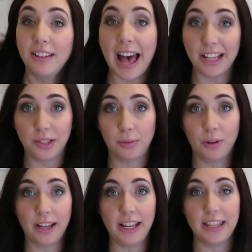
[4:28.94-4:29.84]
last
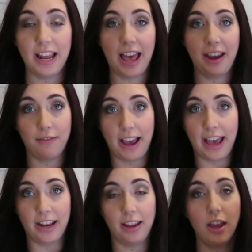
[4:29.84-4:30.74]
one that I
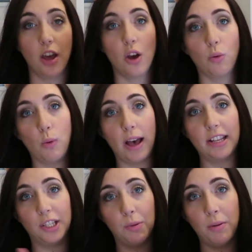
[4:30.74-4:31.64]
read
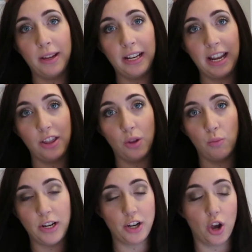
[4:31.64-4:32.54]
was The Woman in the
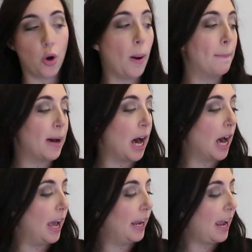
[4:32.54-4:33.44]
Window
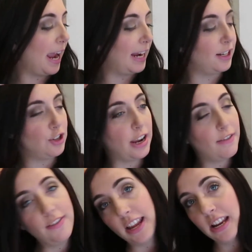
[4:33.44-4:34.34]
by A.J.
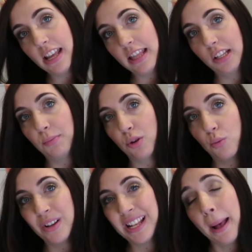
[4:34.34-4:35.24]
Finn, and this
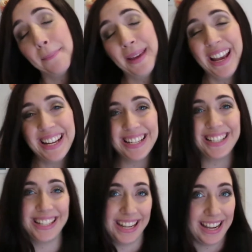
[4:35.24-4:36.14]
book was
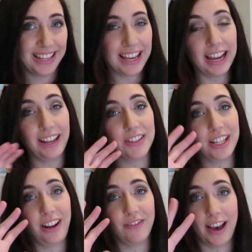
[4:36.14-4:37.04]
amazing. I give this
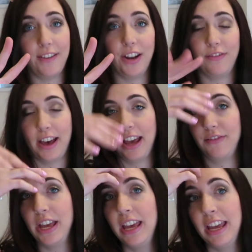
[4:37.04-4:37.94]
a 5 out of 5.